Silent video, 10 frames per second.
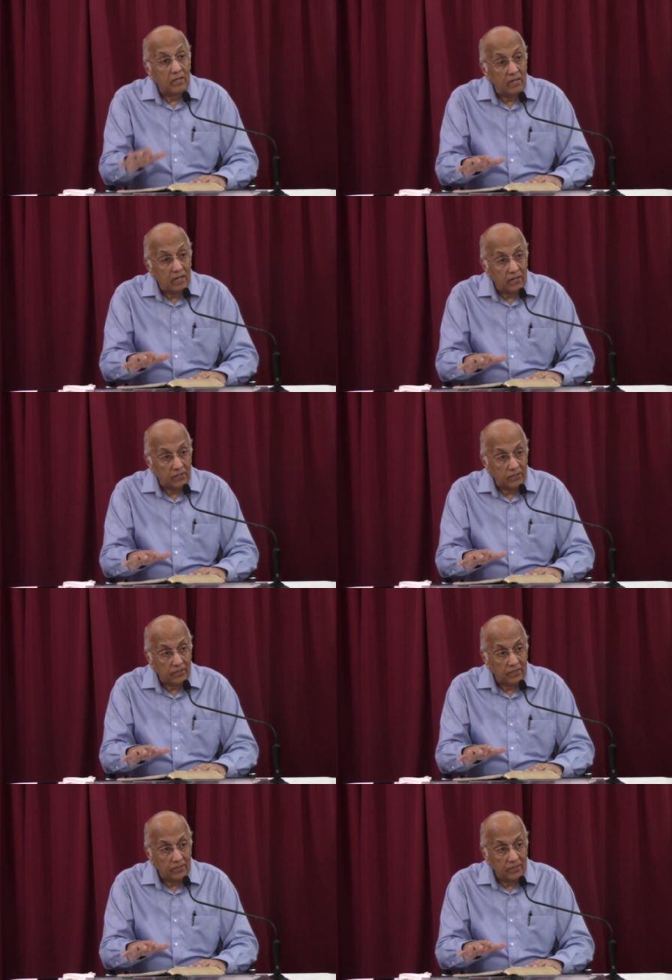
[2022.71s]
the
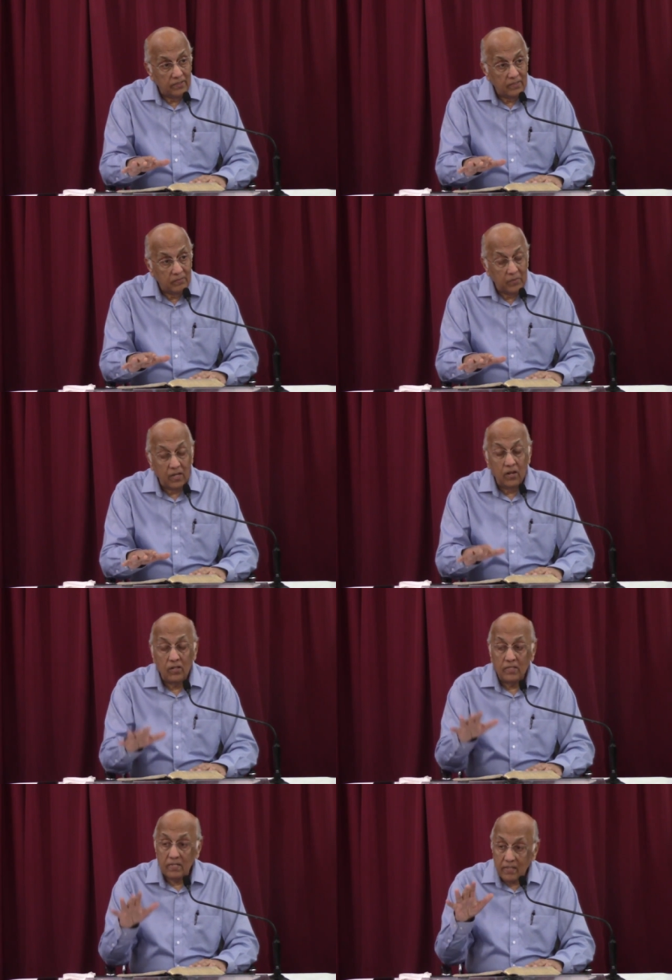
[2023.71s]
leaders.
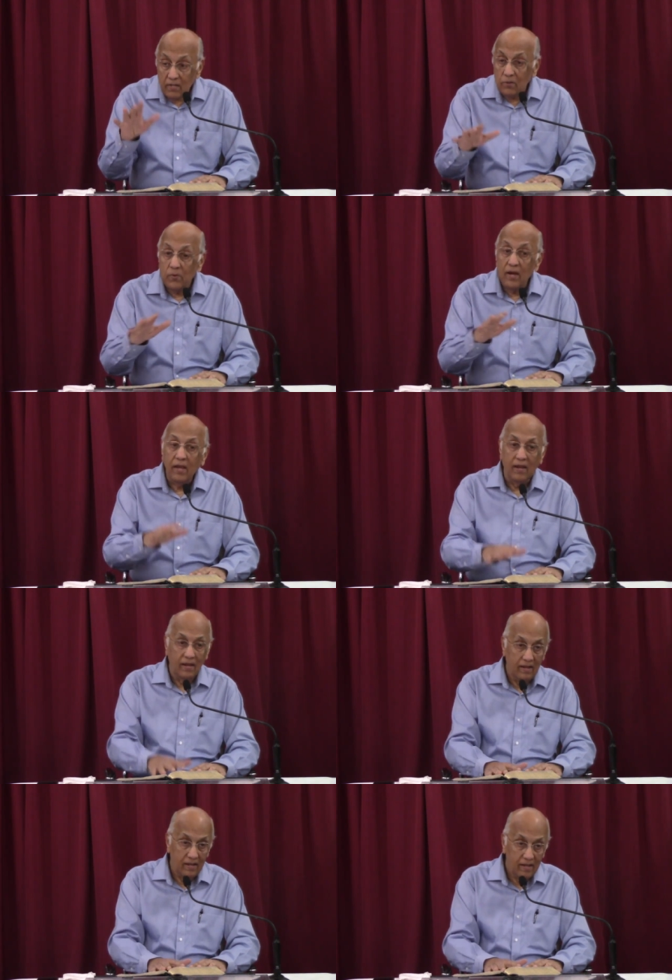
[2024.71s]
Because I'll tell you why.